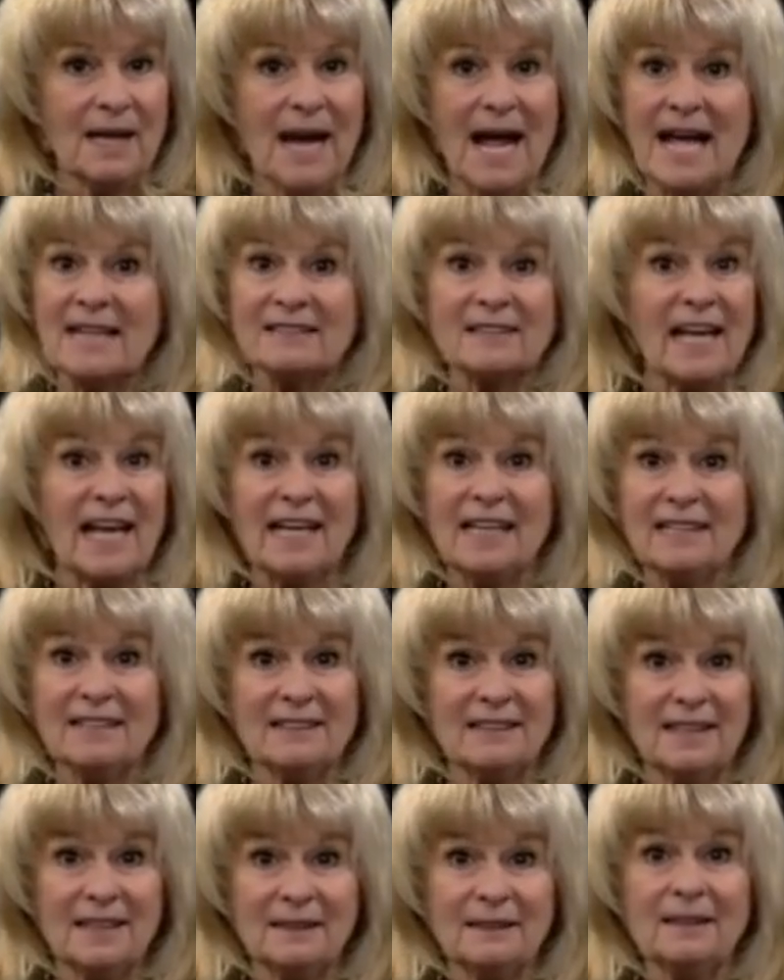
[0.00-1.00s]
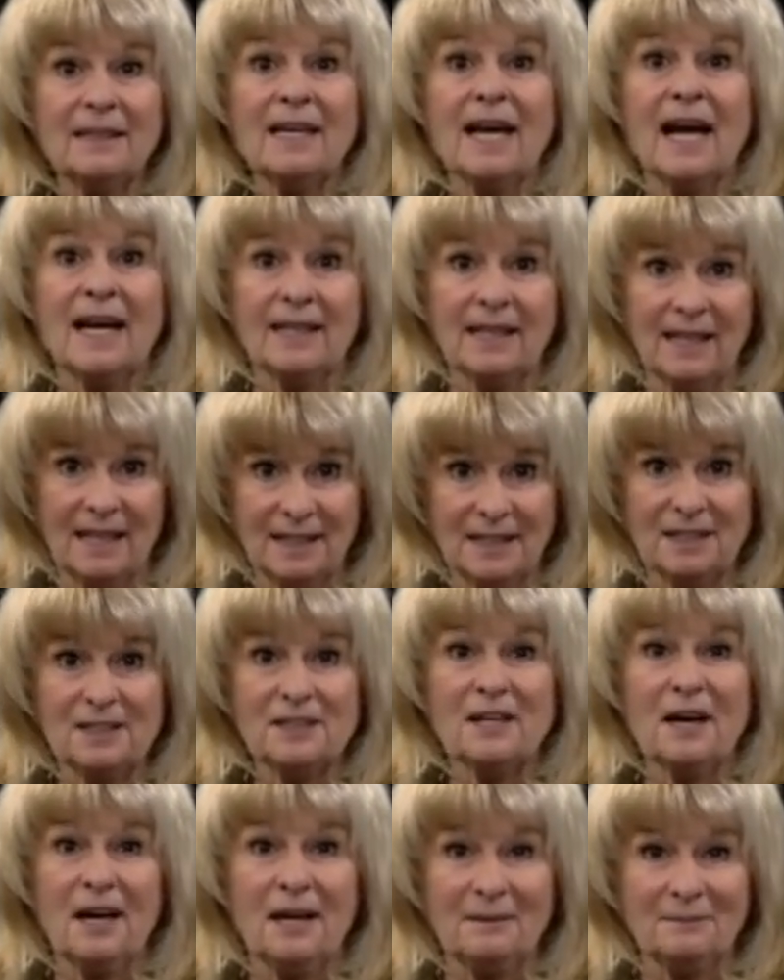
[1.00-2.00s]
Ask anything at any
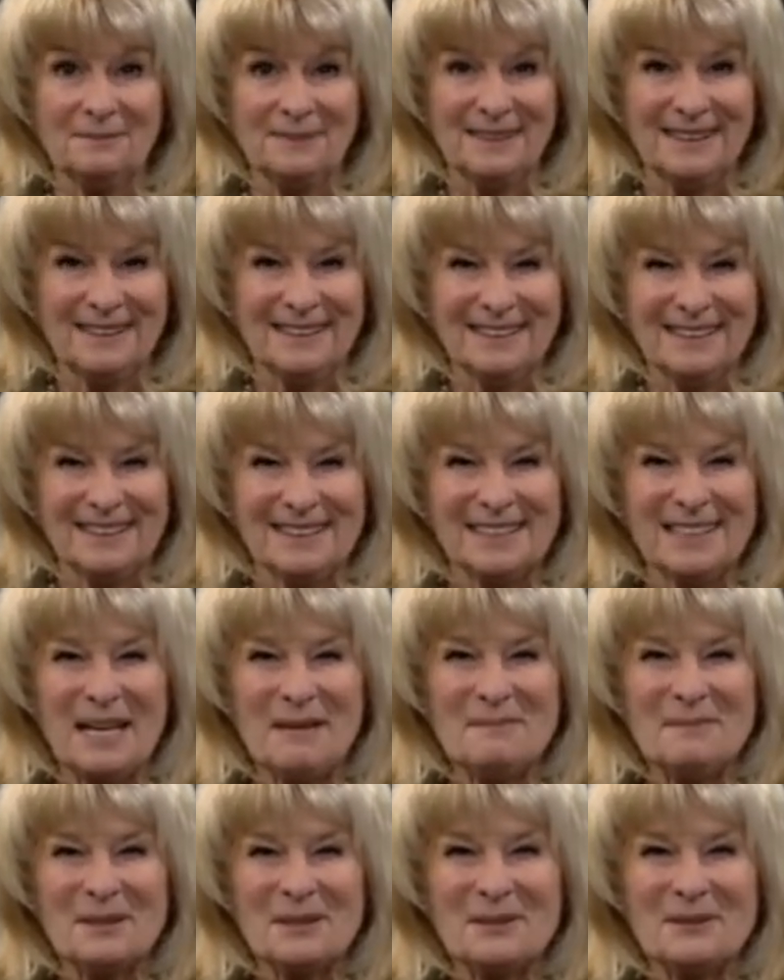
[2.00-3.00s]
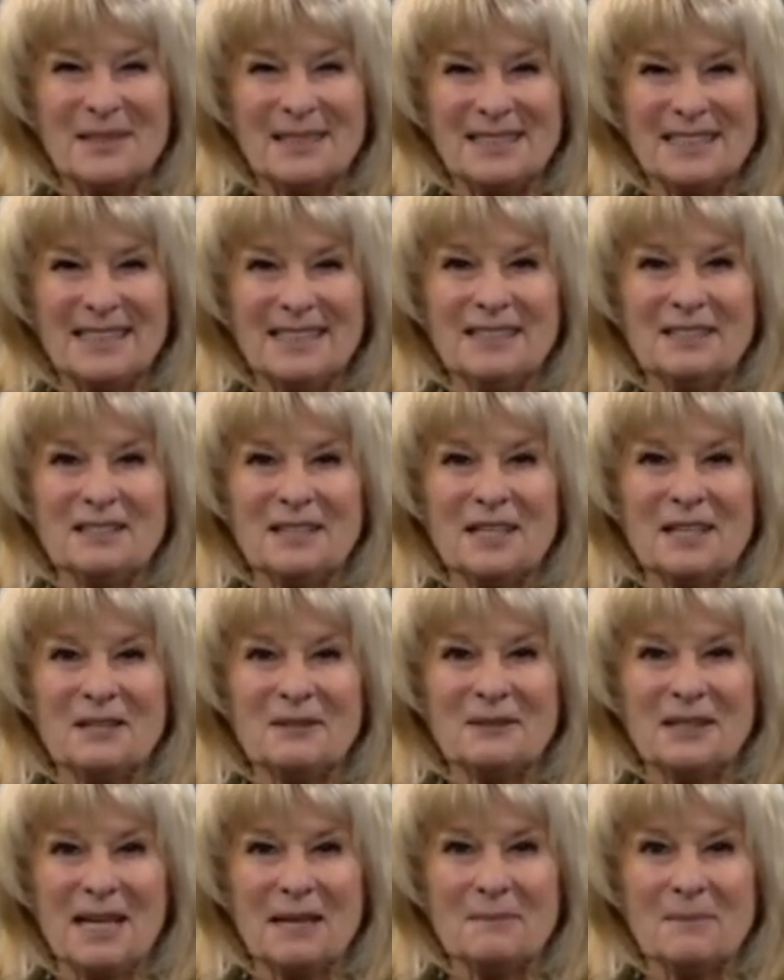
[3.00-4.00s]
time. Just type your question into the
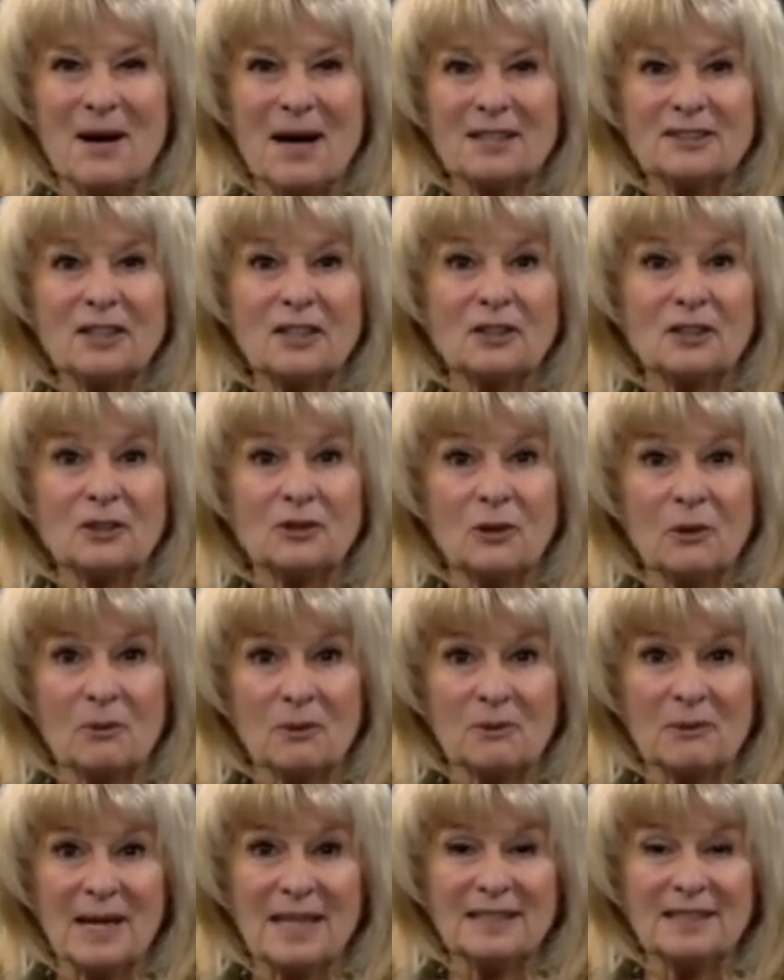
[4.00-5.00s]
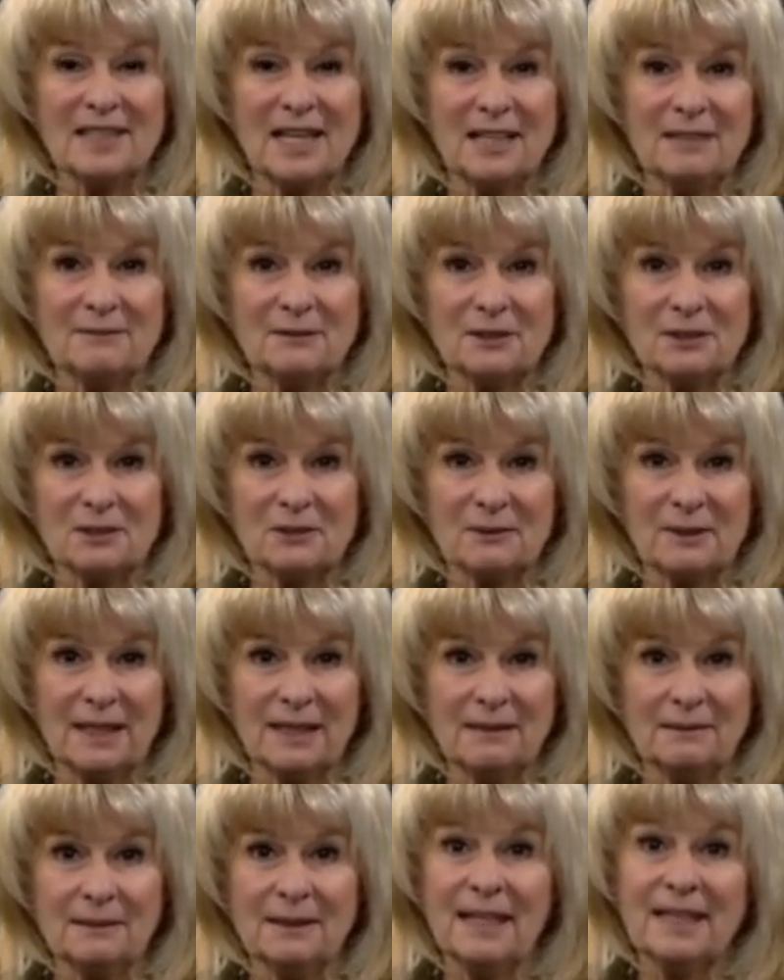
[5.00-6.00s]
Q&A box on the lower right side of your
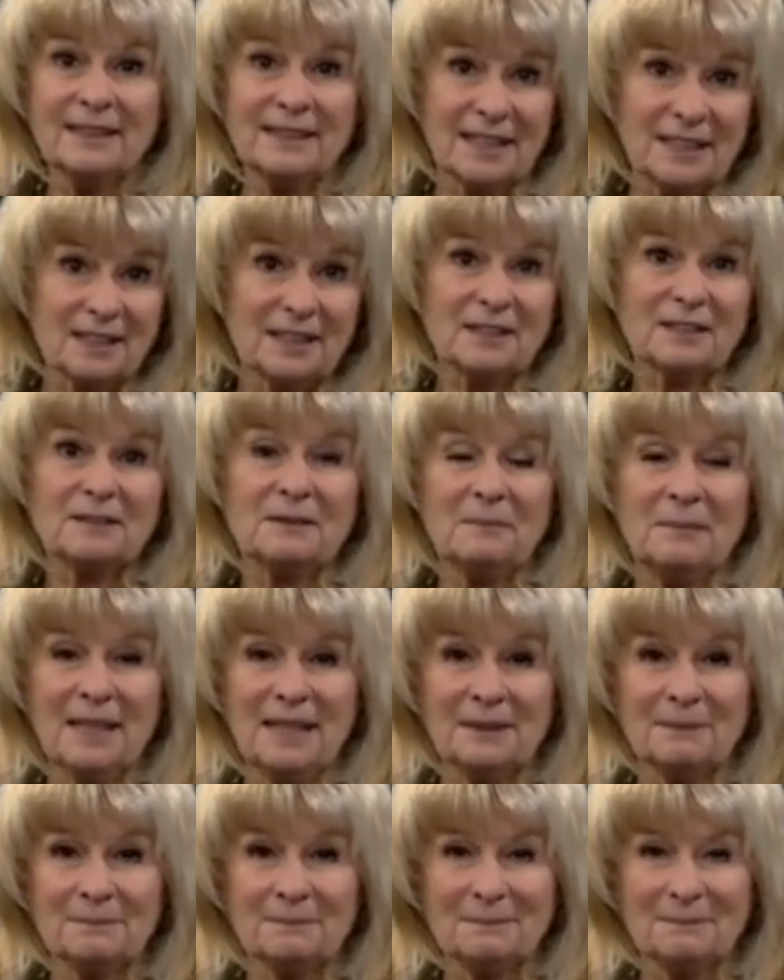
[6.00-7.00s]
screen and then click Submit.